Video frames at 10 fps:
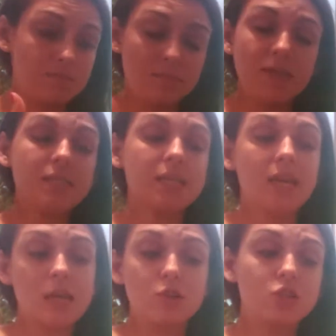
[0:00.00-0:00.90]

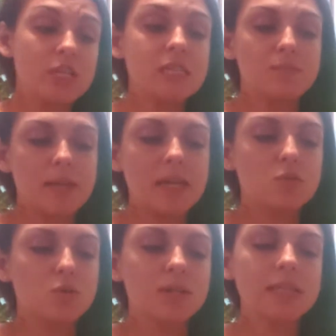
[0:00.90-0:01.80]
mystic energy speeding
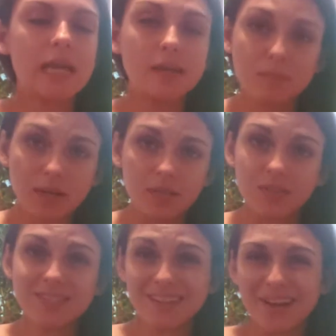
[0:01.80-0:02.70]
toward enlightenment at
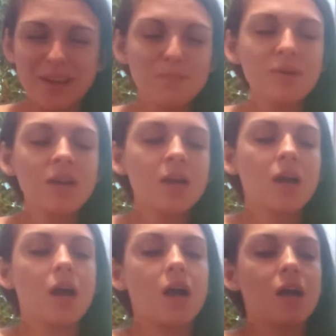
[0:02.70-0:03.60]
this time,
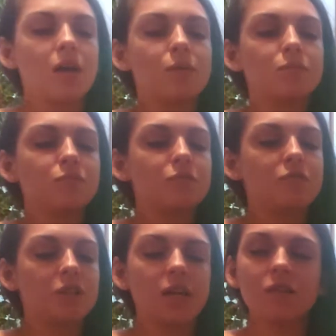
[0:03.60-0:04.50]

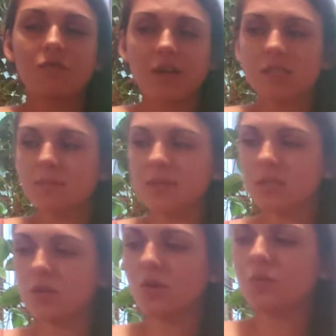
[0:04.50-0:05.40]
feeling
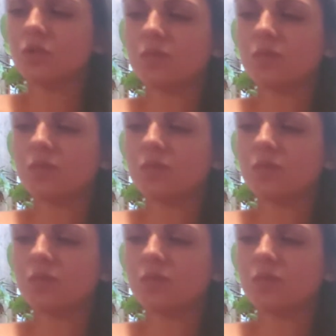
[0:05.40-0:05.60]
advancements in your own